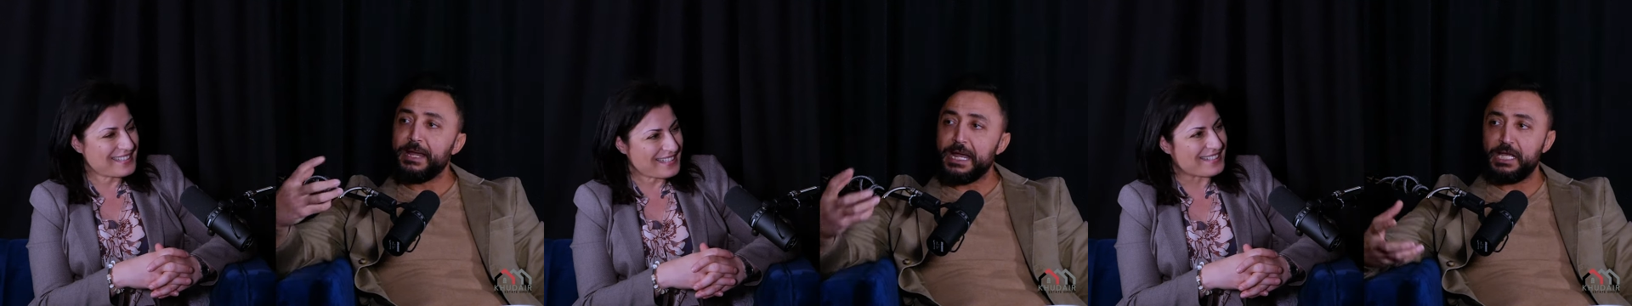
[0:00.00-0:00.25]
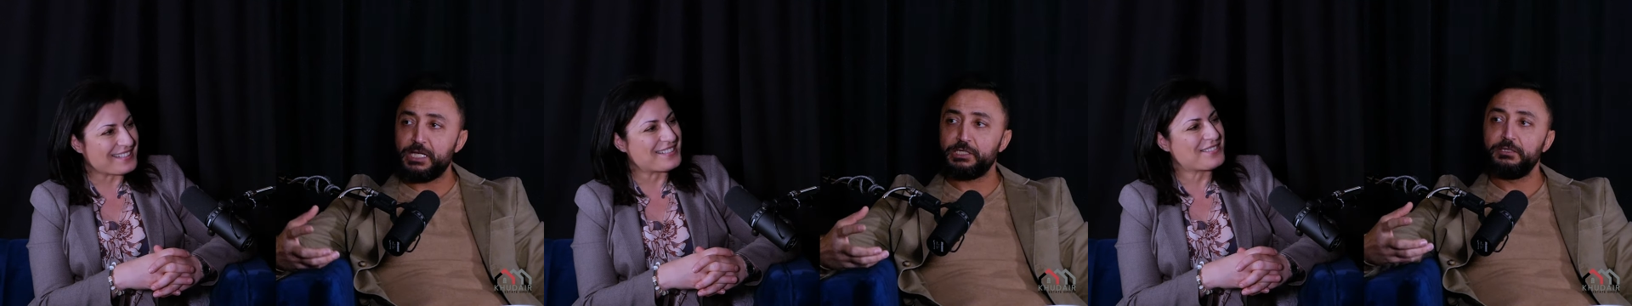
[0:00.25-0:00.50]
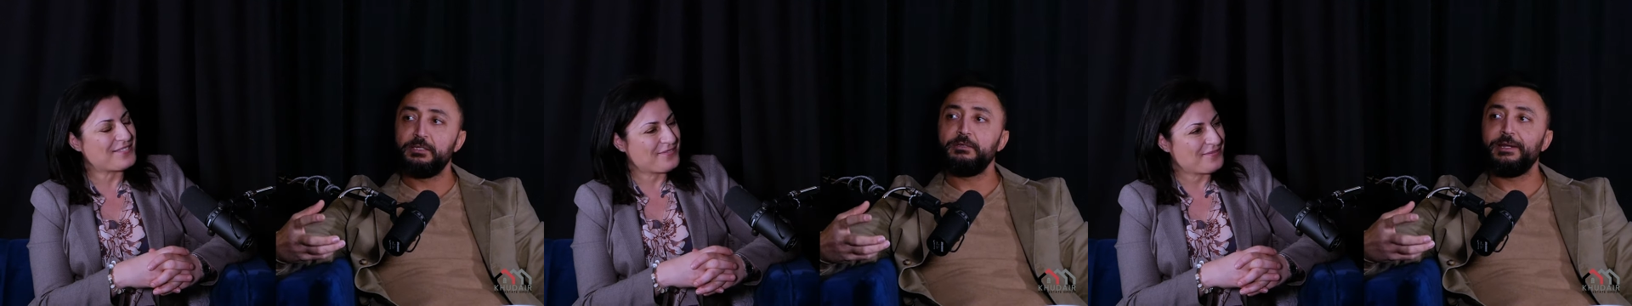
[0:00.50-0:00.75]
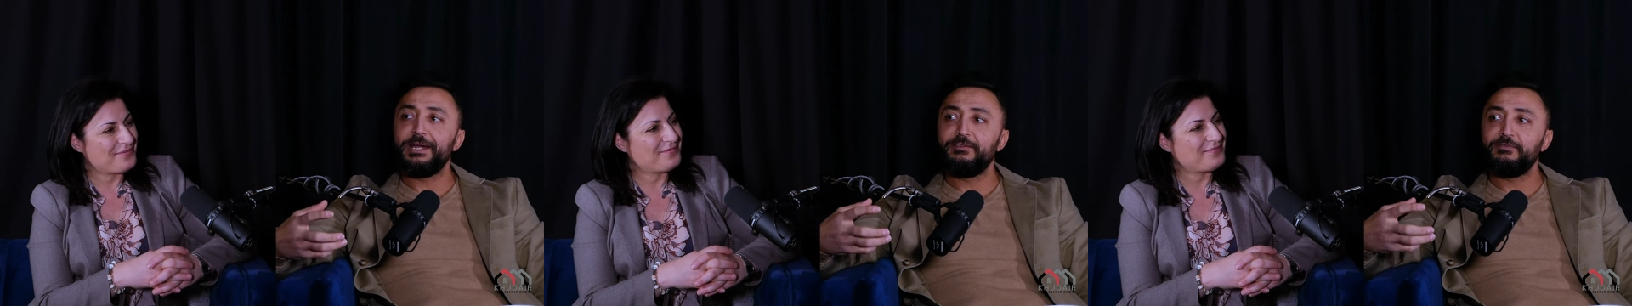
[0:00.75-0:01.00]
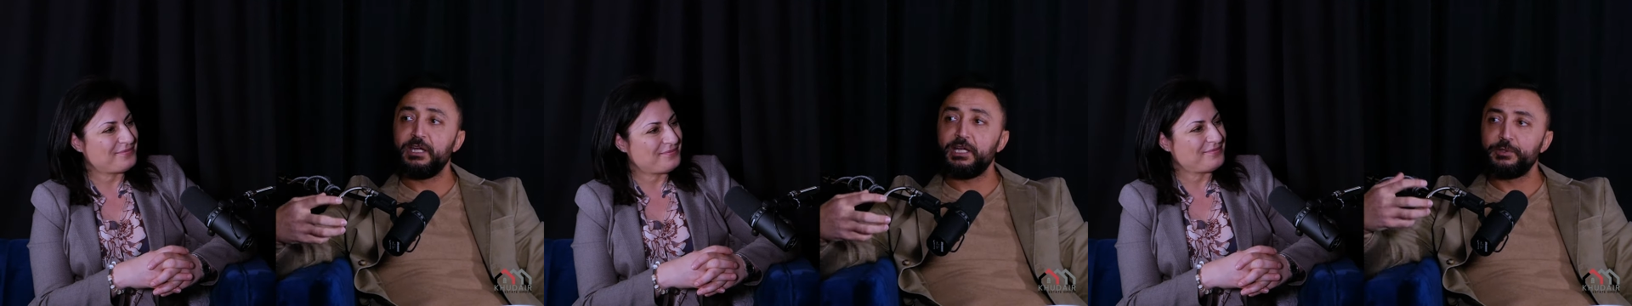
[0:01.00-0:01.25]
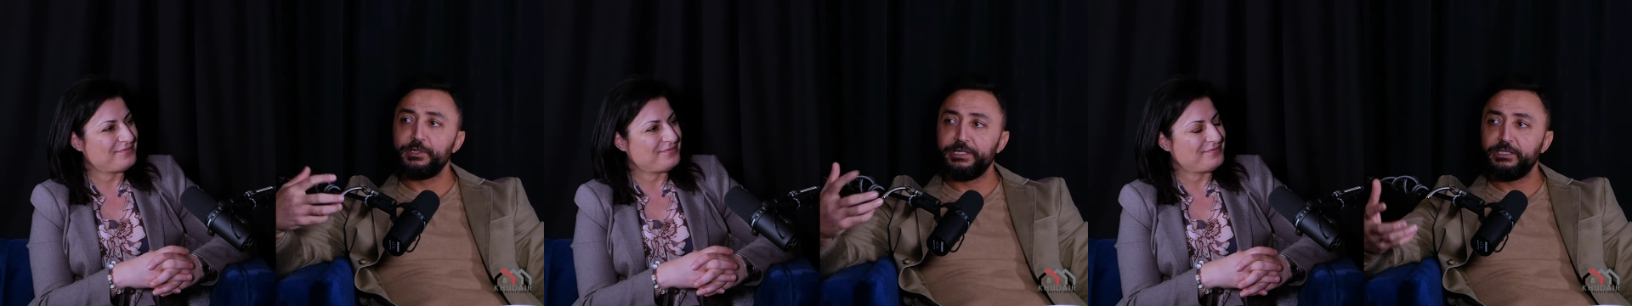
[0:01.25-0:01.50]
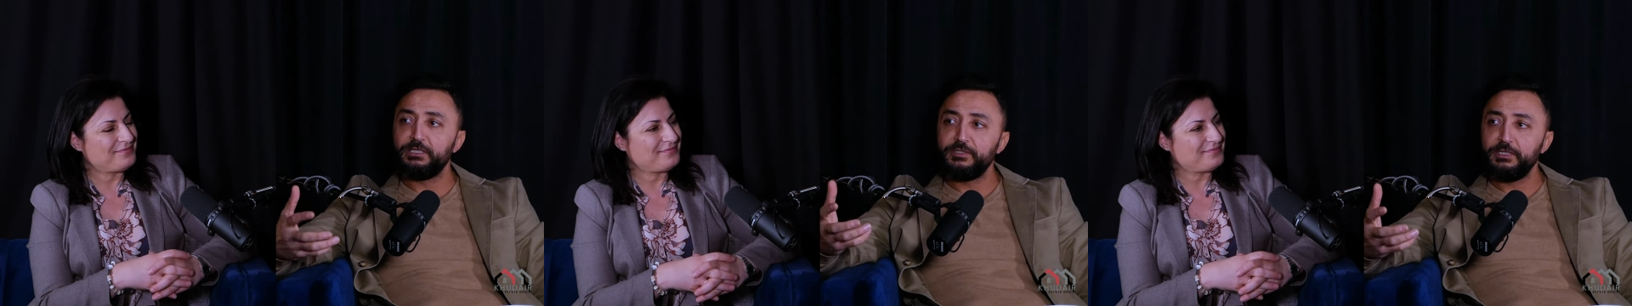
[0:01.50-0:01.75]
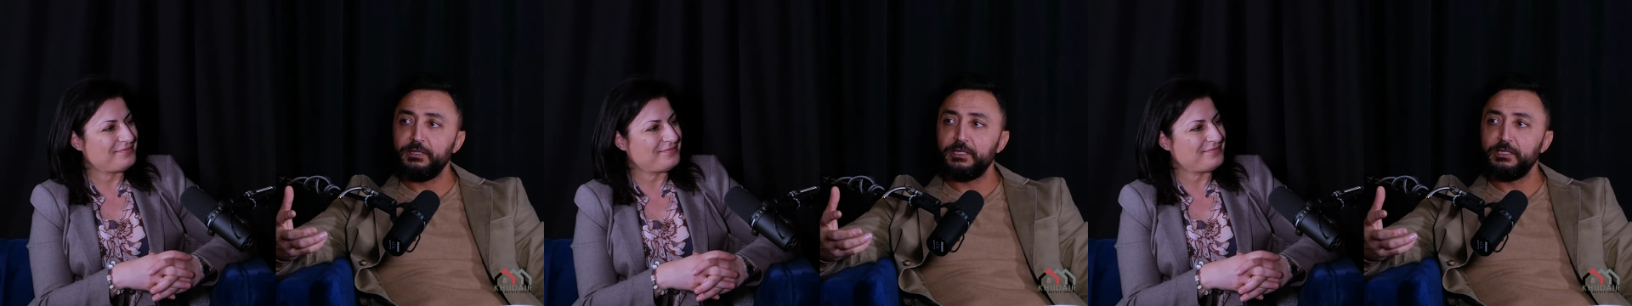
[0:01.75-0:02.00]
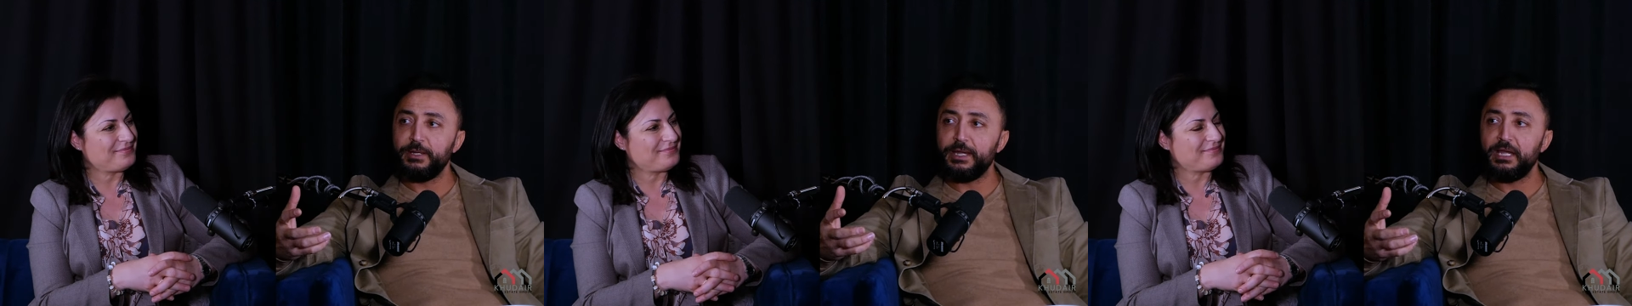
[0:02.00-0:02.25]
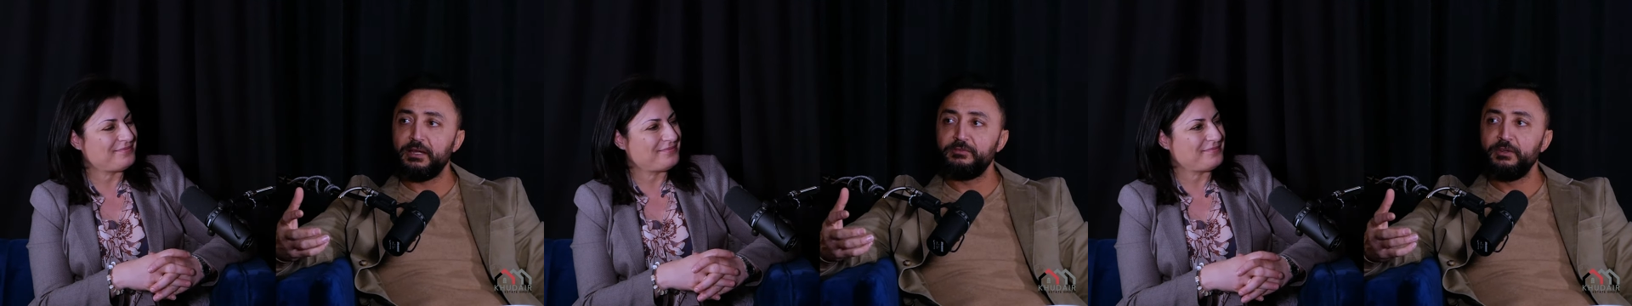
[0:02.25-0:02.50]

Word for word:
Speaker 1: passion that you have, that creativity that you have,